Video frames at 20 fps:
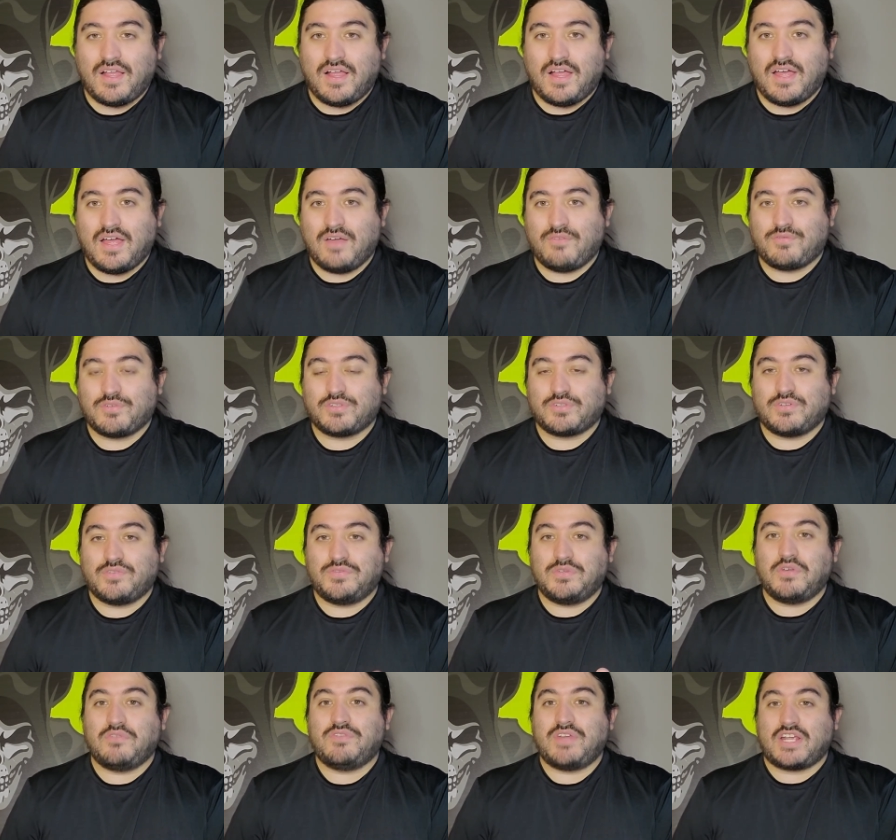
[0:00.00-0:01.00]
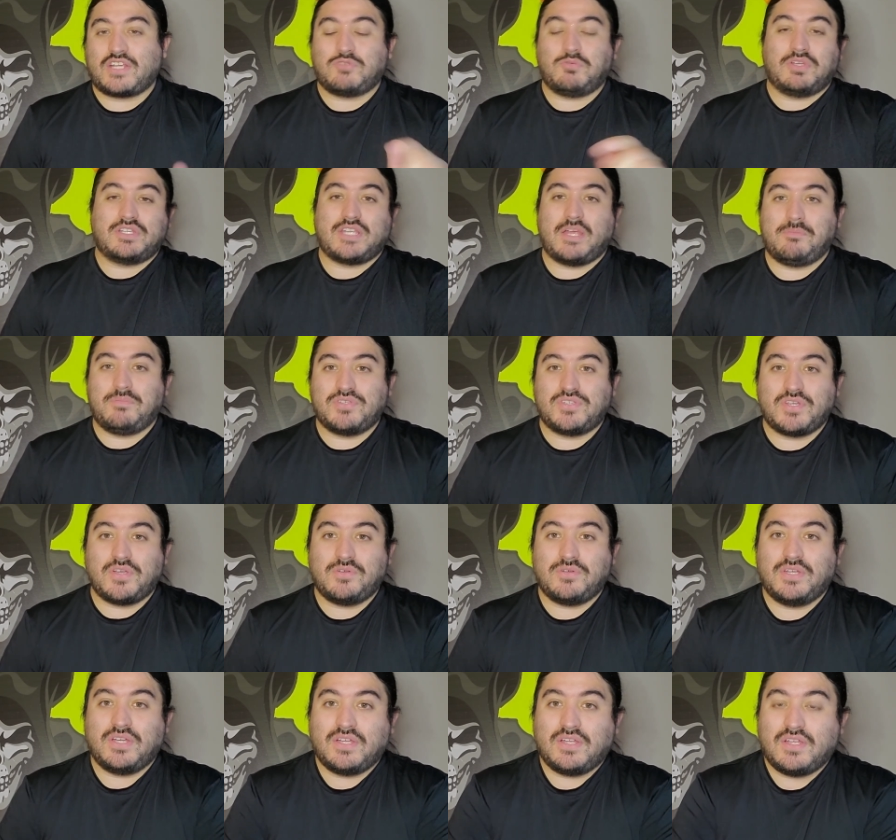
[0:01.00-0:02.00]
uh, for the review of next week's
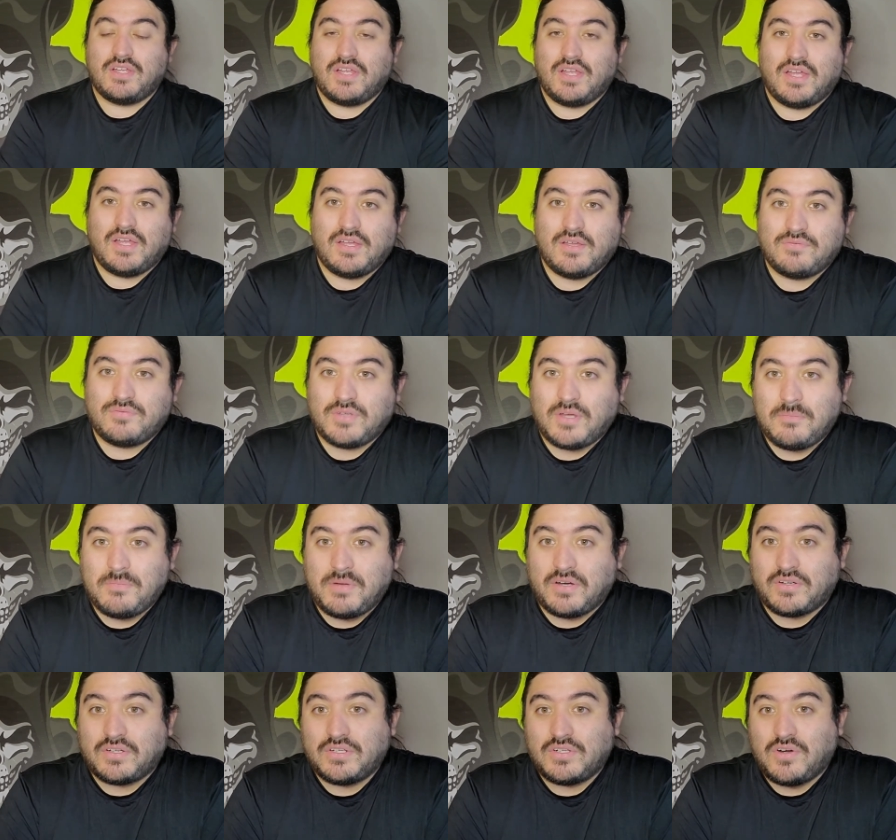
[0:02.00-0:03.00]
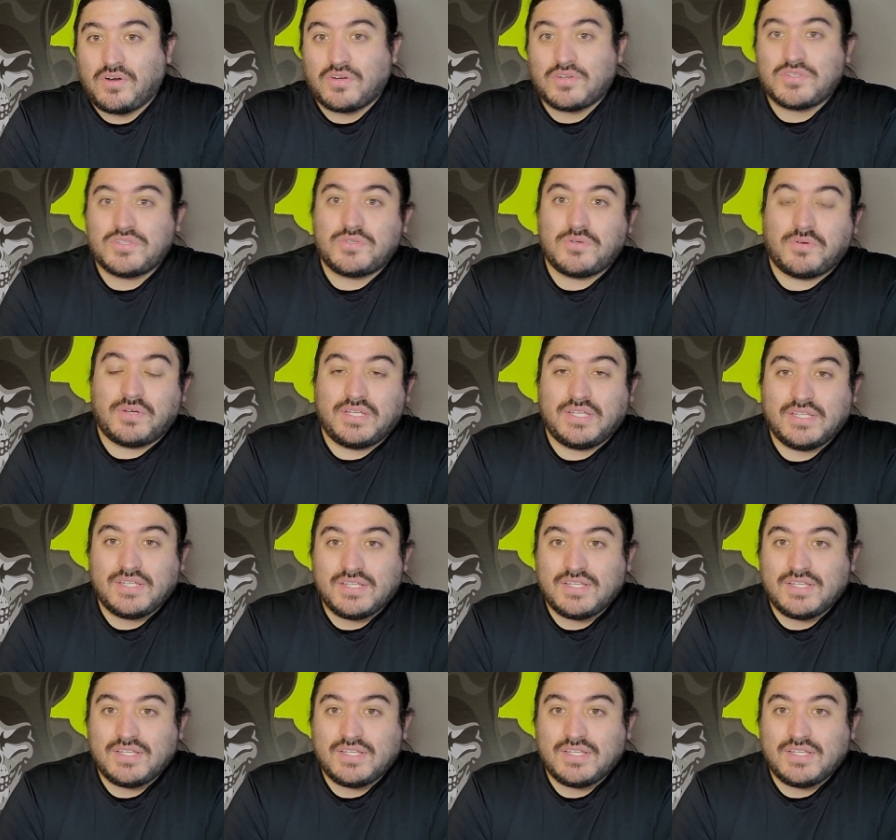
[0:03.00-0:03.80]
episode of American Horror Story.